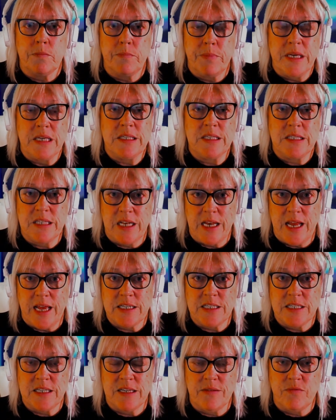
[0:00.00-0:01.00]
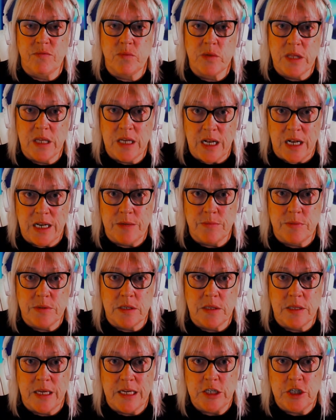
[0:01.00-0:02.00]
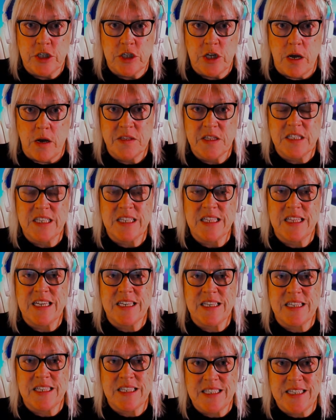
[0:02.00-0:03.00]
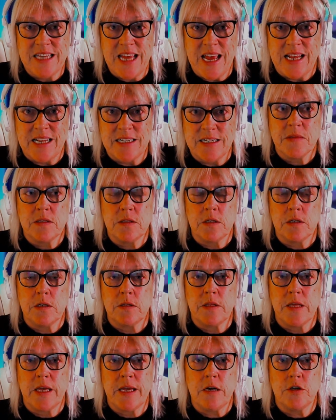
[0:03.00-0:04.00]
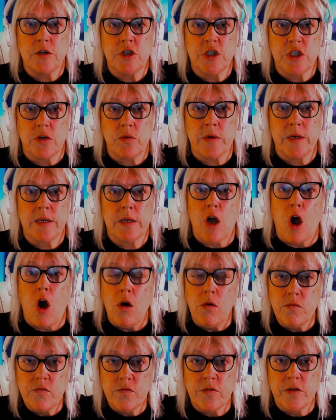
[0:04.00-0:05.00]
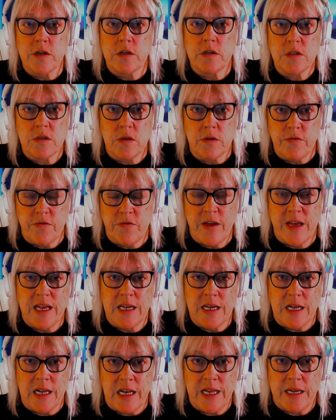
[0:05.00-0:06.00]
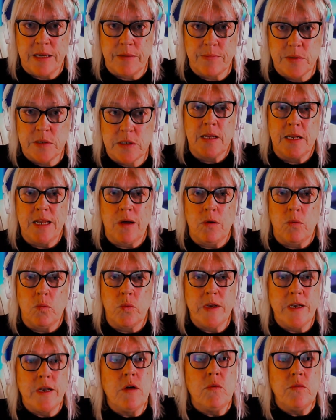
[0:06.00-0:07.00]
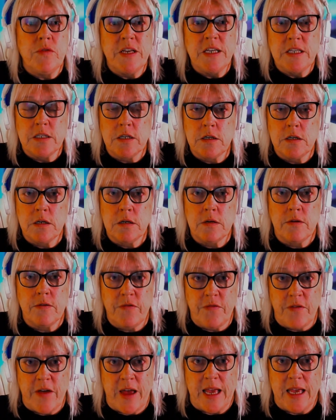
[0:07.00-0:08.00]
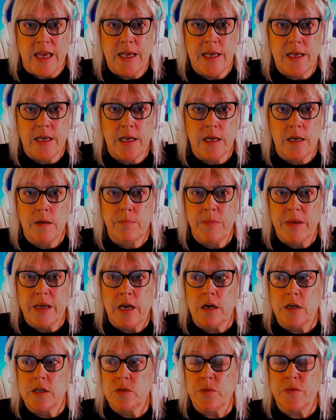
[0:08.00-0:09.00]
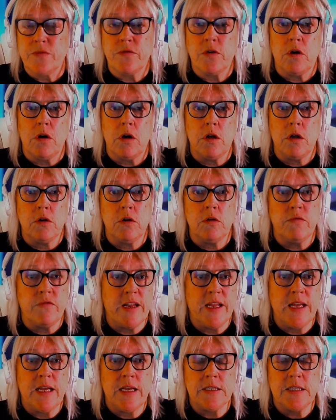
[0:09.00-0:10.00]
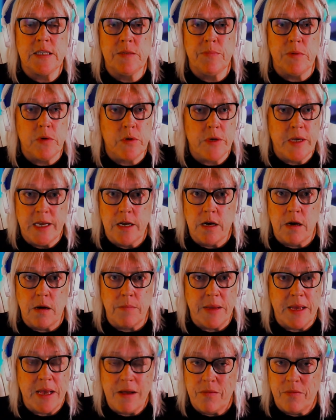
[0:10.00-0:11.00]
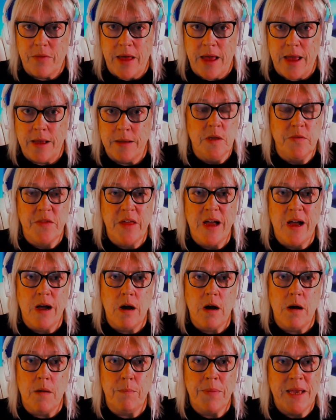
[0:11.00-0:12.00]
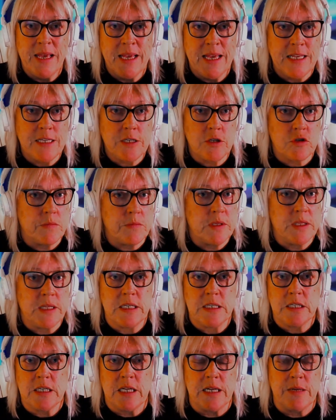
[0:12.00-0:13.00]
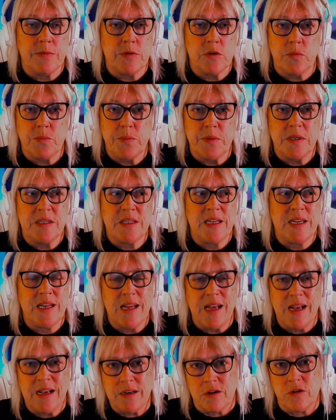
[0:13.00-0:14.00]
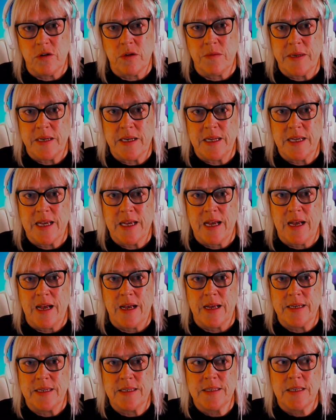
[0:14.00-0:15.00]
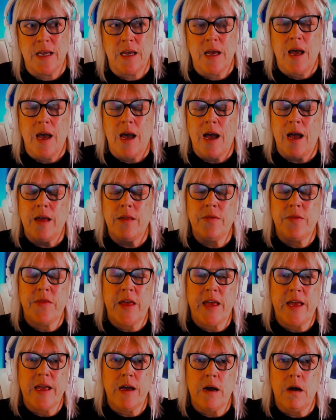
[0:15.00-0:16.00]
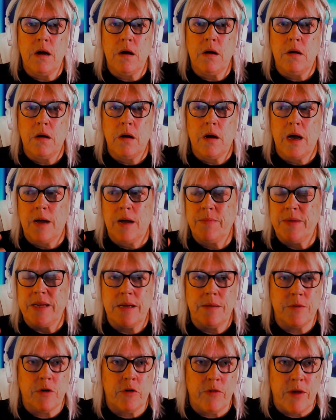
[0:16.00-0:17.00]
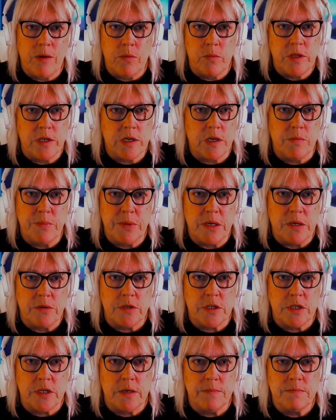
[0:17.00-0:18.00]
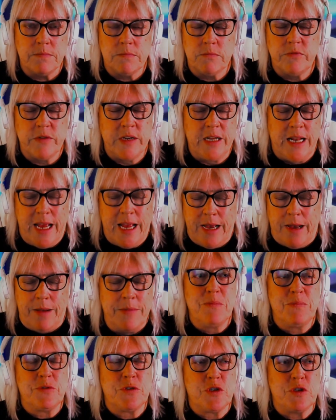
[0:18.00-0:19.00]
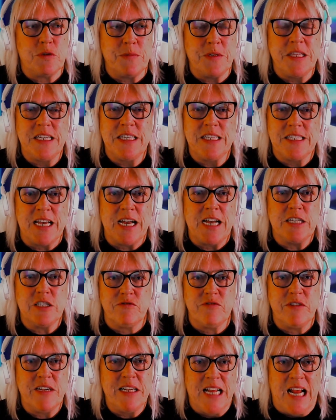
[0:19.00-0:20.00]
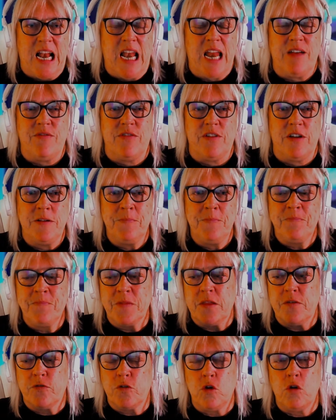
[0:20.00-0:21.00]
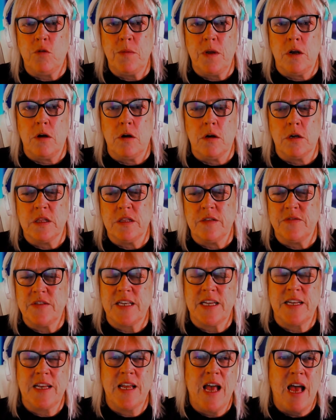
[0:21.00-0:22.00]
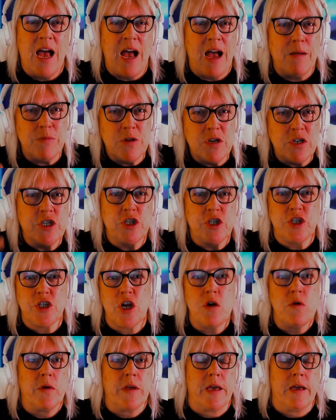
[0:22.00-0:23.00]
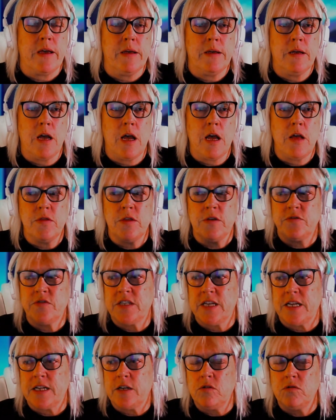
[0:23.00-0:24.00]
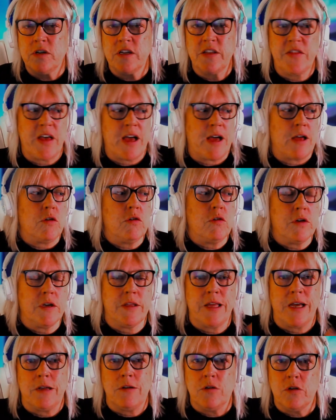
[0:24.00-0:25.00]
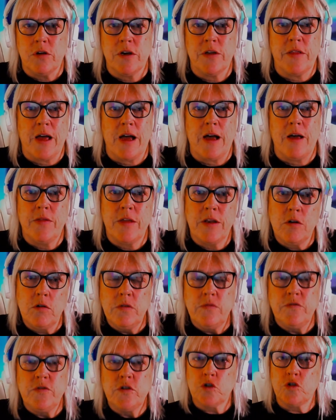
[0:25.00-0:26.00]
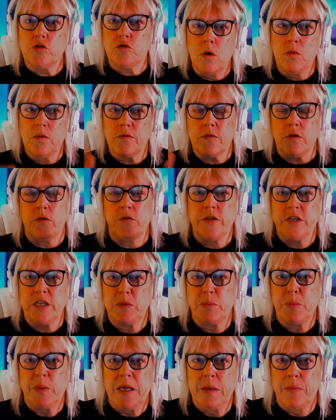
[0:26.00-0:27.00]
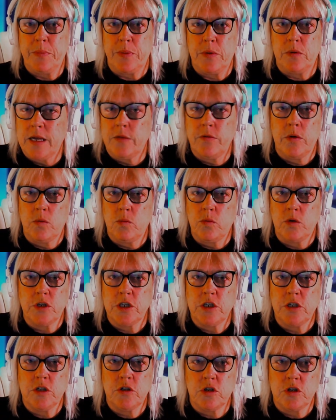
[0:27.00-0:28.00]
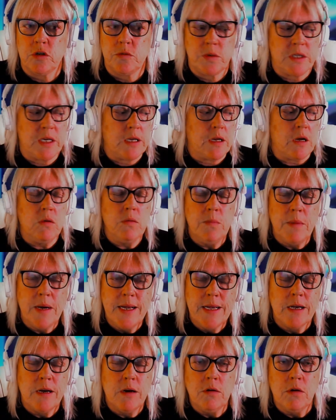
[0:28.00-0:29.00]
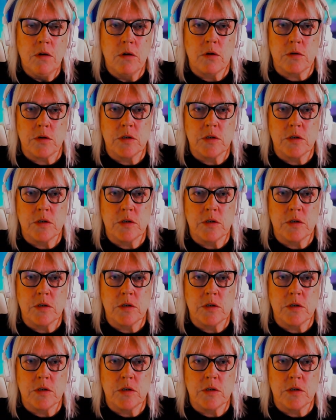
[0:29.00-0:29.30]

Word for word: being selective with the clips that they show to the extent that they are showing obvious fake clips. Now, we know these are fake, because we've got a lovely debunking army out there that are picking some of these clips up and saying, hang on a minute, guys. And they are, I mean, I'm crap with the computer, really am. But some of these guys are really clever. They've come along and they've said, I'm going to show you. And they've said, look at that, look at that, look at that. And then all of a sudden, we've got these people that are watching YouTube saying, oh my God,